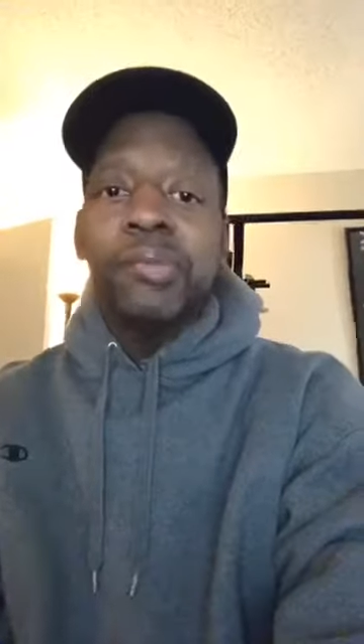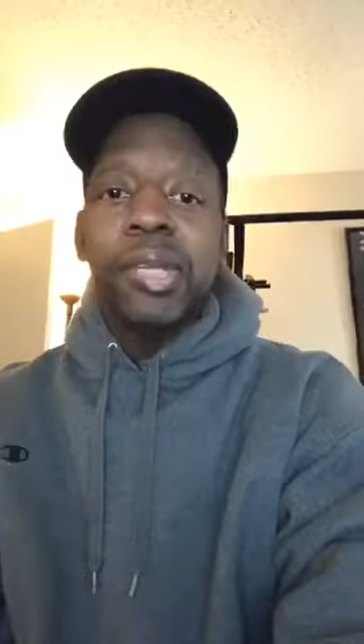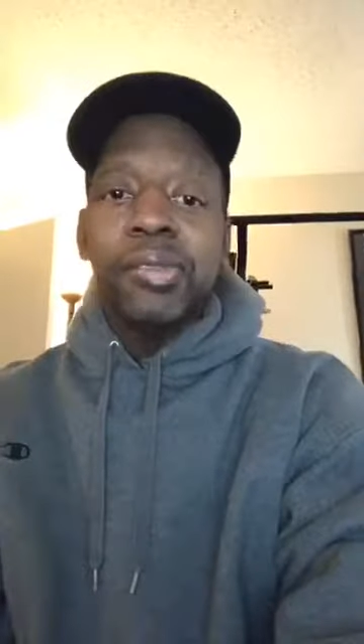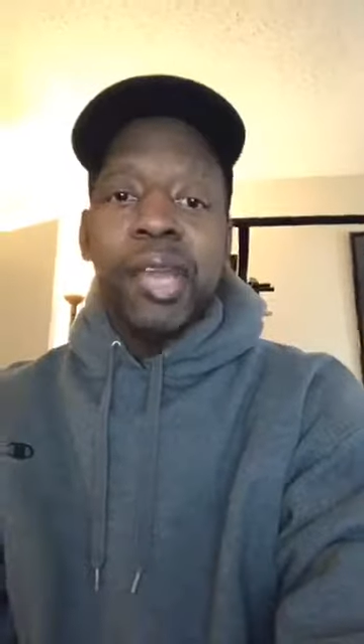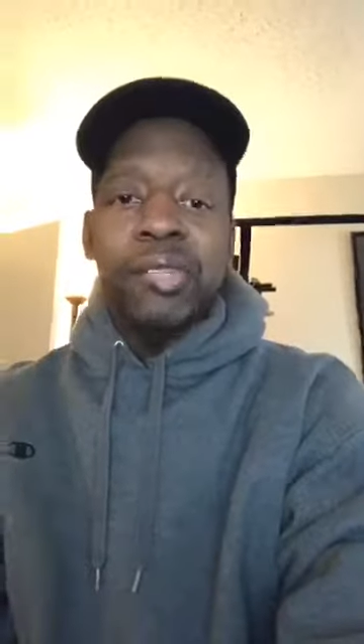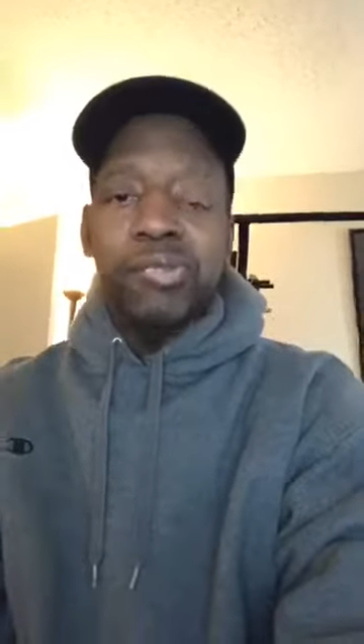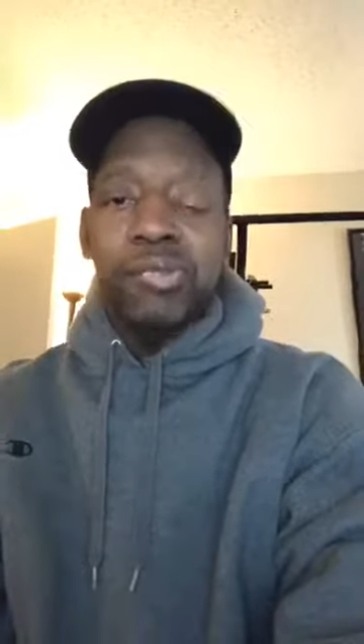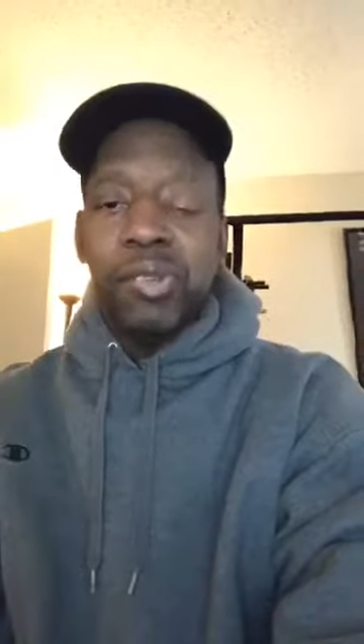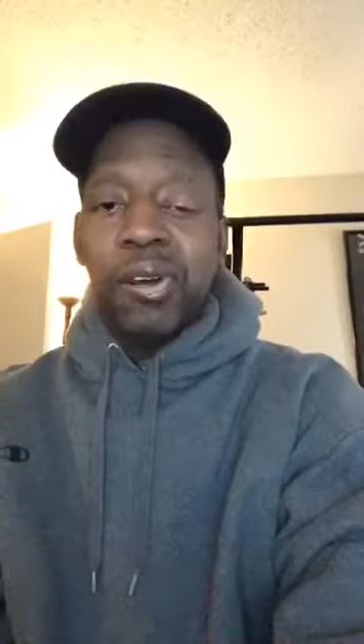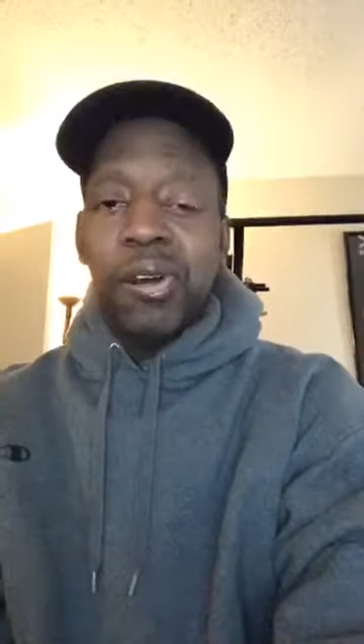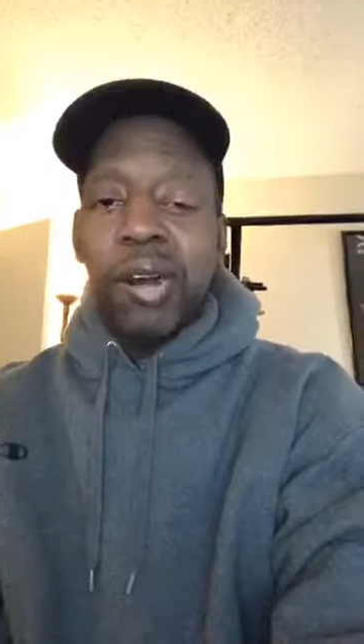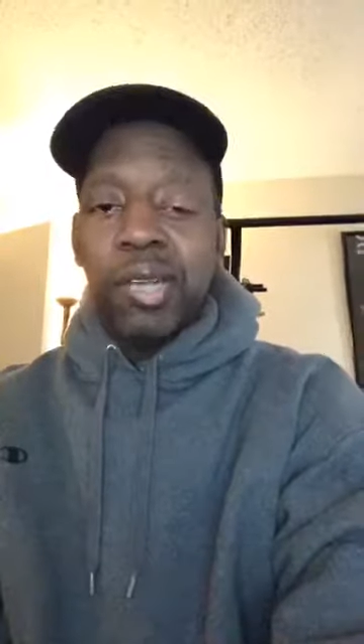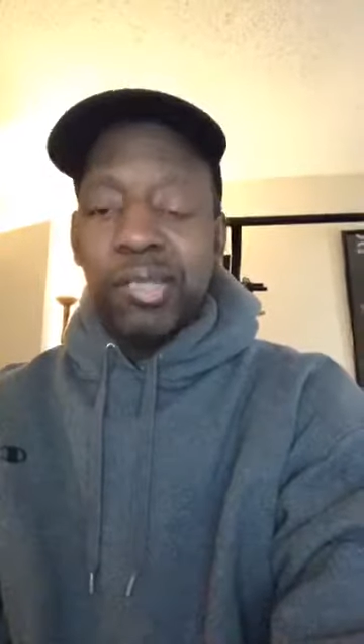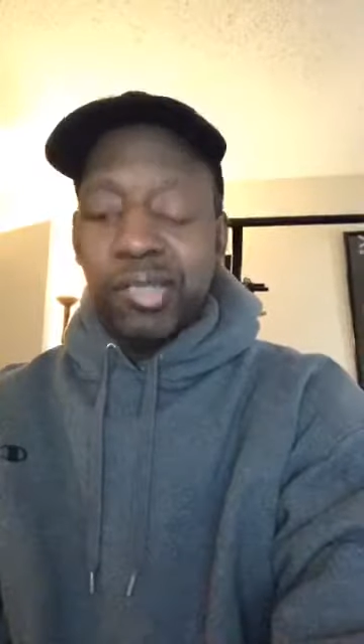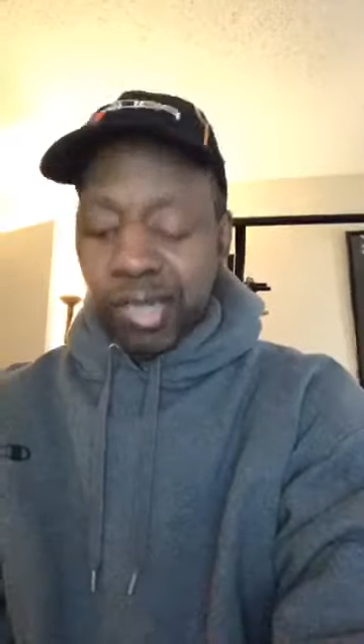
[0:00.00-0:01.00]
Thanks for the
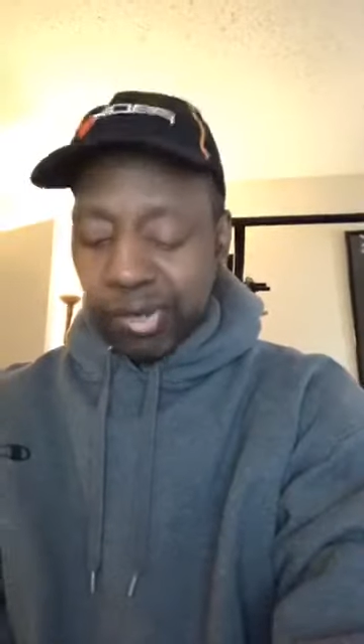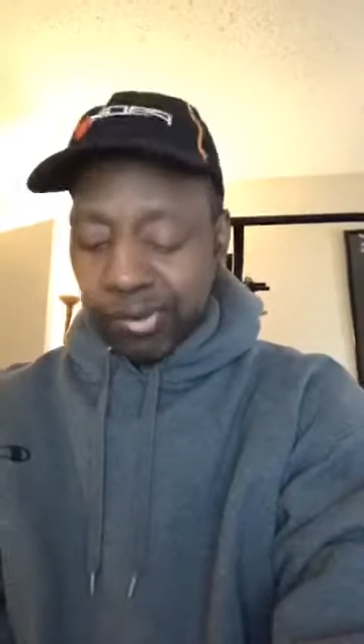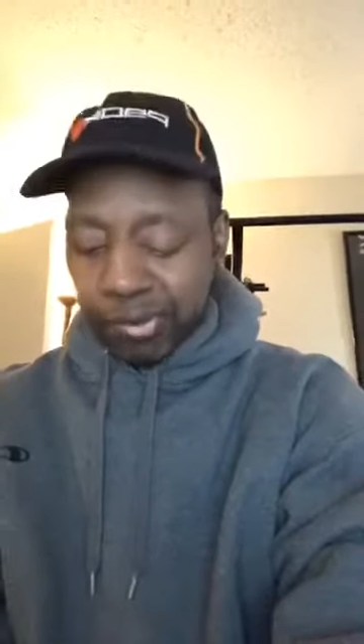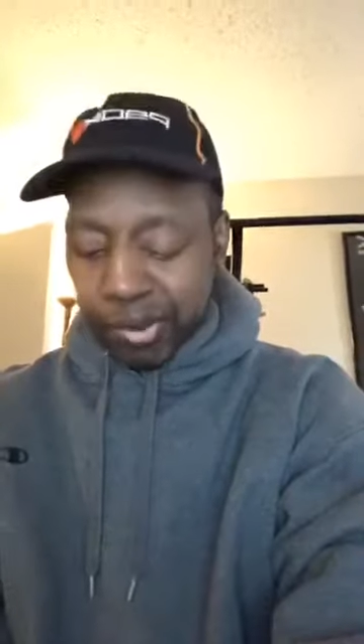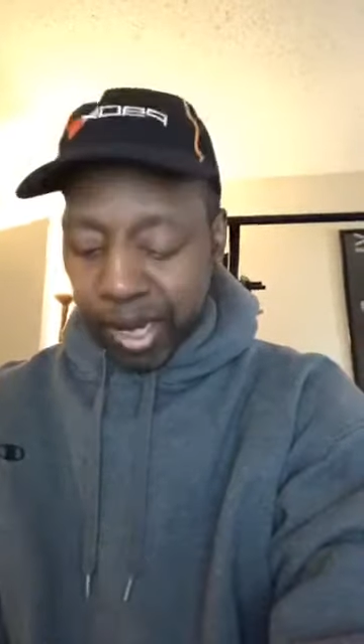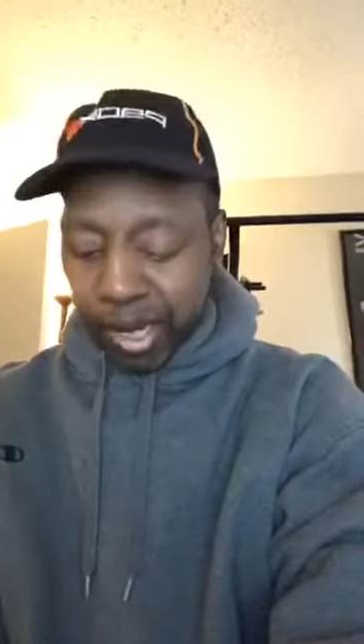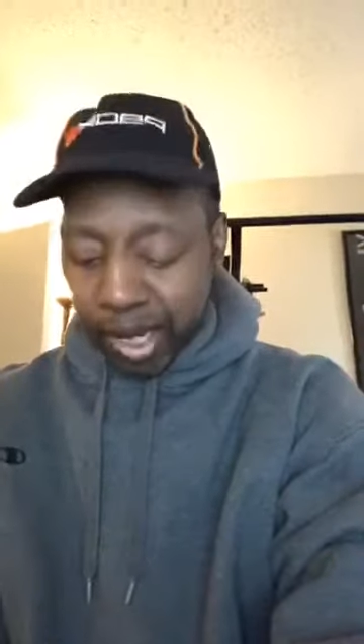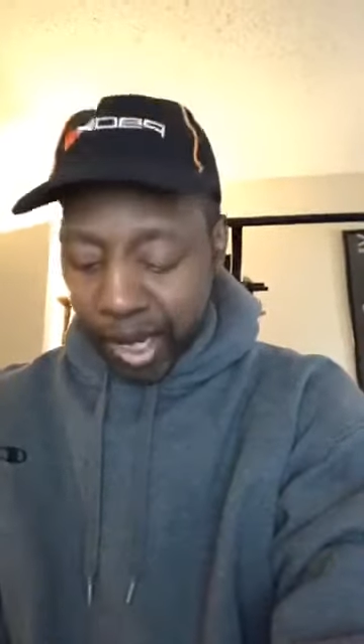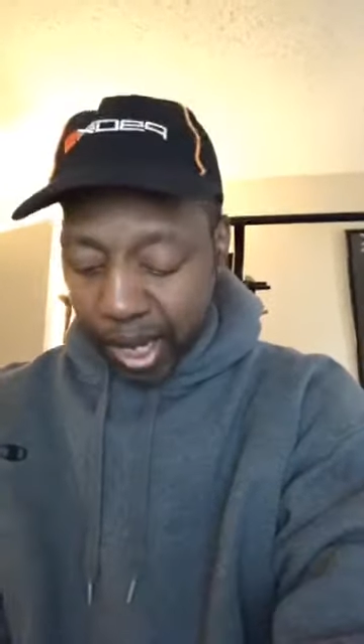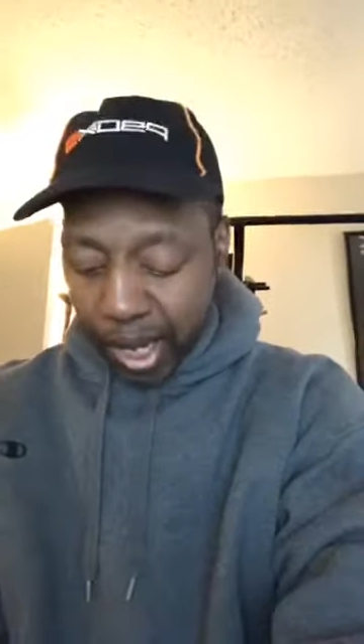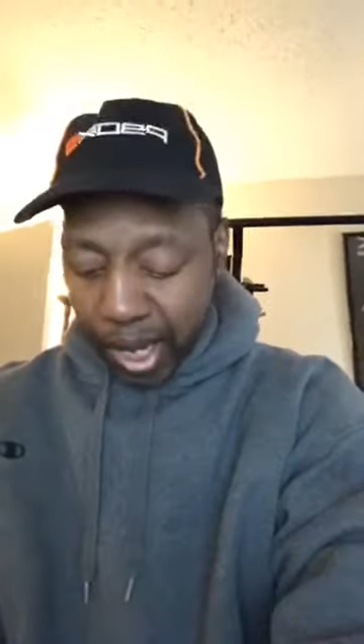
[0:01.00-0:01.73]
hearts, everybody.